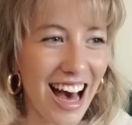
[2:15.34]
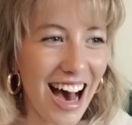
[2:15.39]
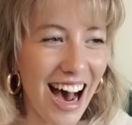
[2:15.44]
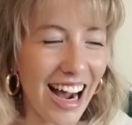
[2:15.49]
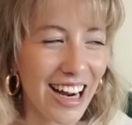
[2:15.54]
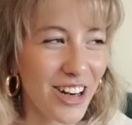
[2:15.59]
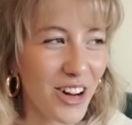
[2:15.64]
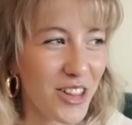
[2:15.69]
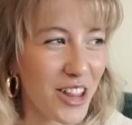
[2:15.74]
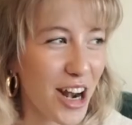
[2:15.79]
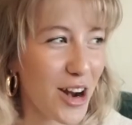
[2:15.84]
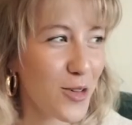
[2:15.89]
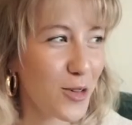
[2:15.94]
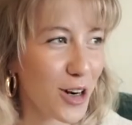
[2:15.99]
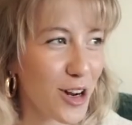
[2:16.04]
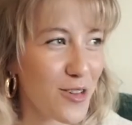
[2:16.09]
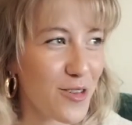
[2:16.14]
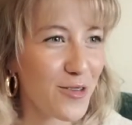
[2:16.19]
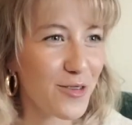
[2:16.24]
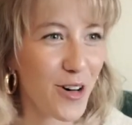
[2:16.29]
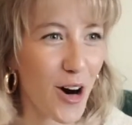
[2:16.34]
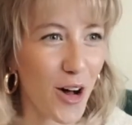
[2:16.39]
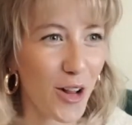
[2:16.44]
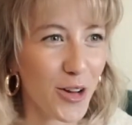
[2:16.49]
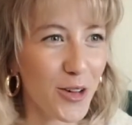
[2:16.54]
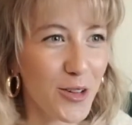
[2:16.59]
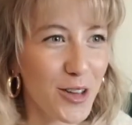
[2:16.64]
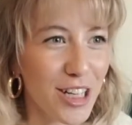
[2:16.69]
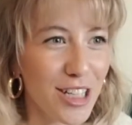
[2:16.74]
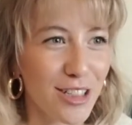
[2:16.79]
I know that I wouldn't
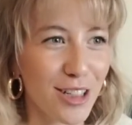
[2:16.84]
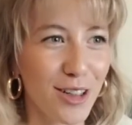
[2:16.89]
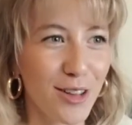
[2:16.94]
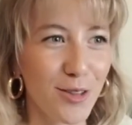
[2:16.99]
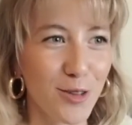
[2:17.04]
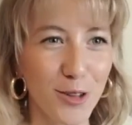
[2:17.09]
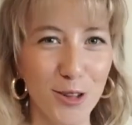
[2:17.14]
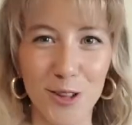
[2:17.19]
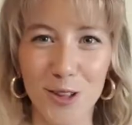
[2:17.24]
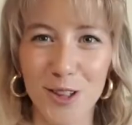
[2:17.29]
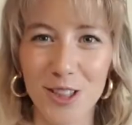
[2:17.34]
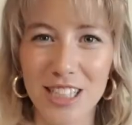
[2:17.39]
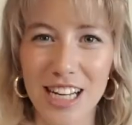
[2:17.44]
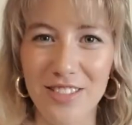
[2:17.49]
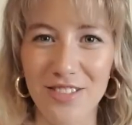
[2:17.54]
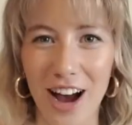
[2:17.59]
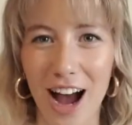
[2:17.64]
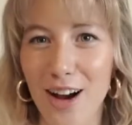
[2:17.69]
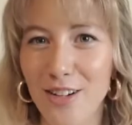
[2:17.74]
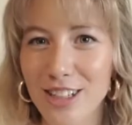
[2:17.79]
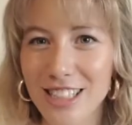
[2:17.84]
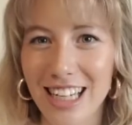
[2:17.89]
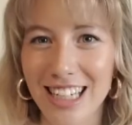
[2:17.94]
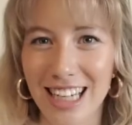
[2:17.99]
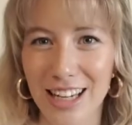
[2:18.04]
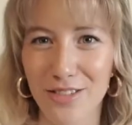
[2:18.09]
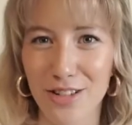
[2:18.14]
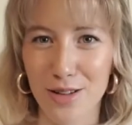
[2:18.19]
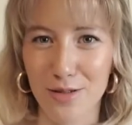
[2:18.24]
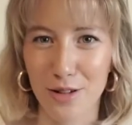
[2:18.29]
follow these rules if I was like
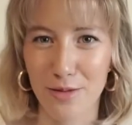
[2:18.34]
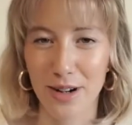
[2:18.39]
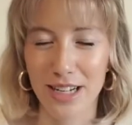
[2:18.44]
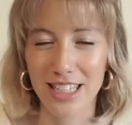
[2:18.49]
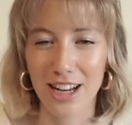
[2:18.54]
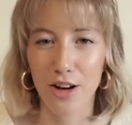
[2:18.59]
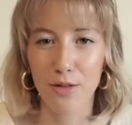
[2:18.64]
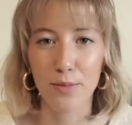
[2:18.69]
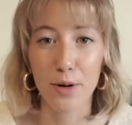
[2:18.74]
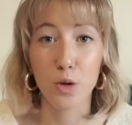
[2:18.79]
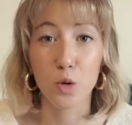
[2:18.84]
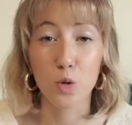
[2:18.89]
giving them to myself, but